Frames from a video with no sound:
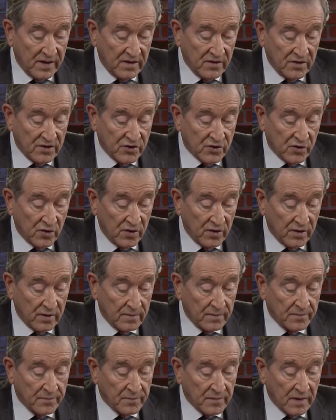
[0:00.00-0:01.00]
destroyer.
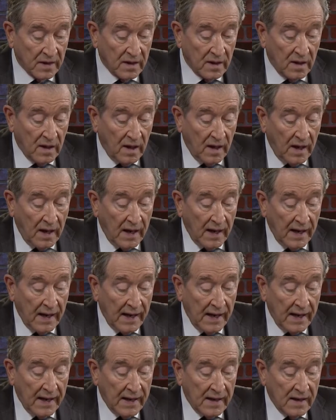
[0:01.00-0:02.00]

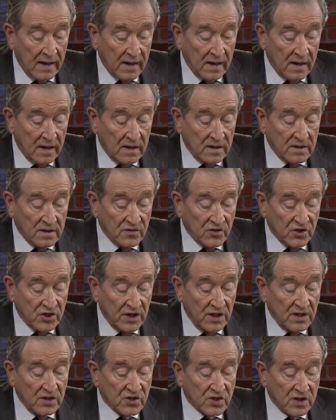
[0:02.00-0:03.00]
And uh,
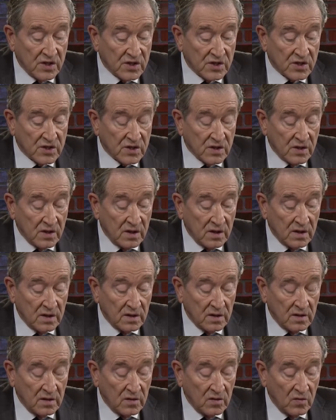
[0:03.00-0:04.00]
Jesus
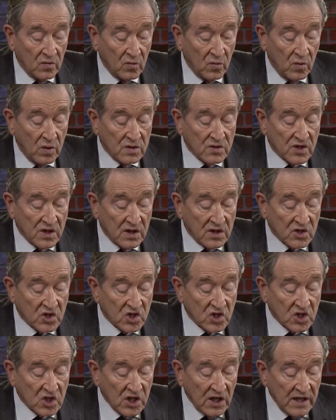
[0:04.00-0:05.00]
uh, was
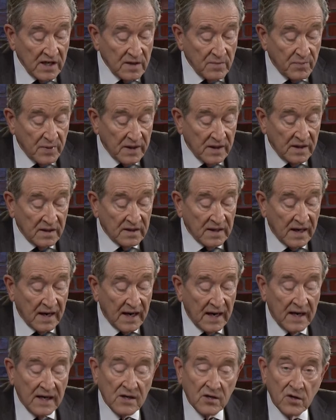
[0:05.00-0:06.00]
asleep in the
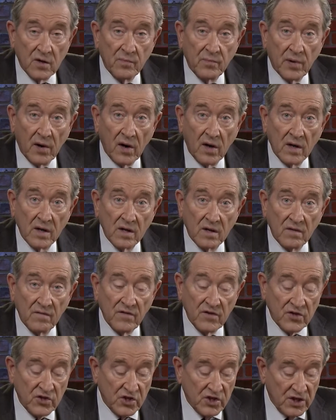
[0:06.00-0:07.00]
hinder part of
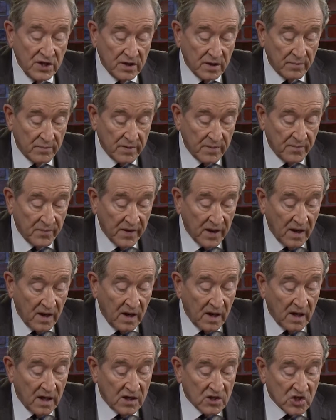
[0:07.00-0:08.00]
the ship,
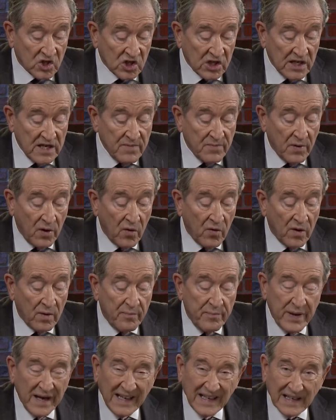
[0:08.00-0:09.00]
asleep on a
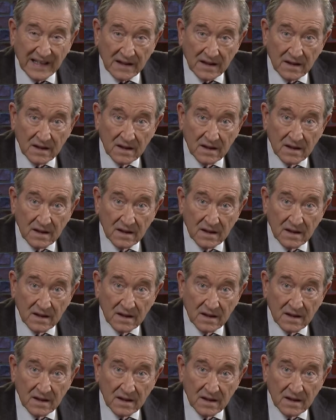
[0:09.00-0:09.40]
pillow.